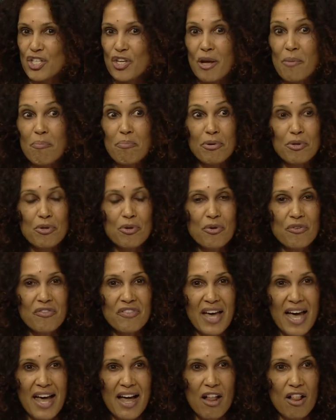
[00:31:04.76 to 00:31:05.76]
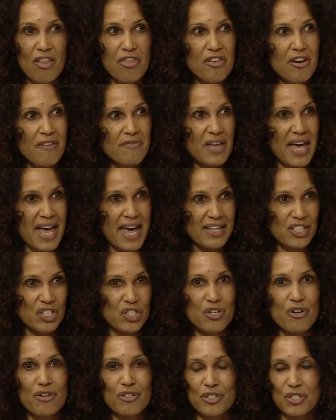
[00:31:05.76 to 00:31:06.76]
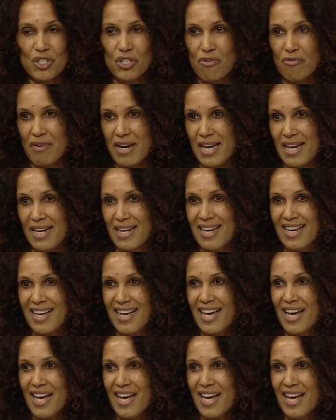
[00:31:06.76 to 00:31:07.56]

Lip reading: to improve the health of the external terrain.